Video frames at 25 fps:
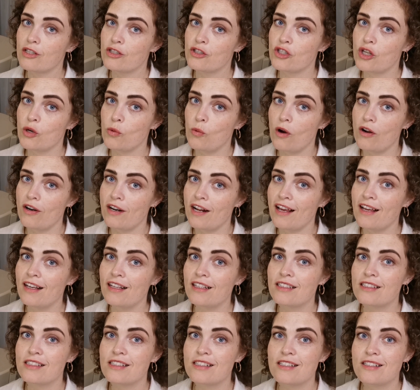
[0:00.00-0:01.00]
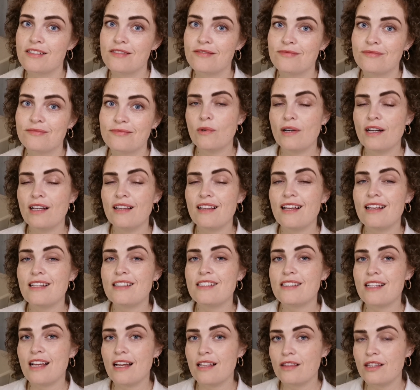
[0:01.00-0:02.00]
So what next? Well, I
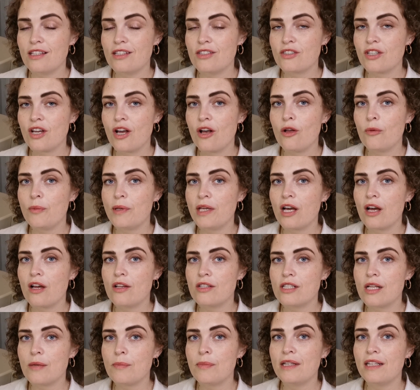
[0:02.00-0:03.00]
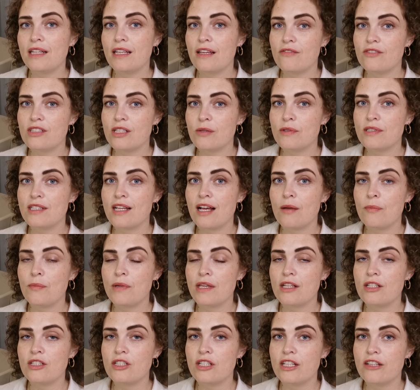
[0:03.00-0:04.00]
set this goal because I believed it would help
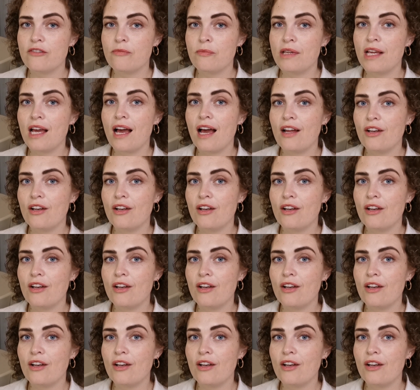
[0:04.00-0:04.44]
me achieve my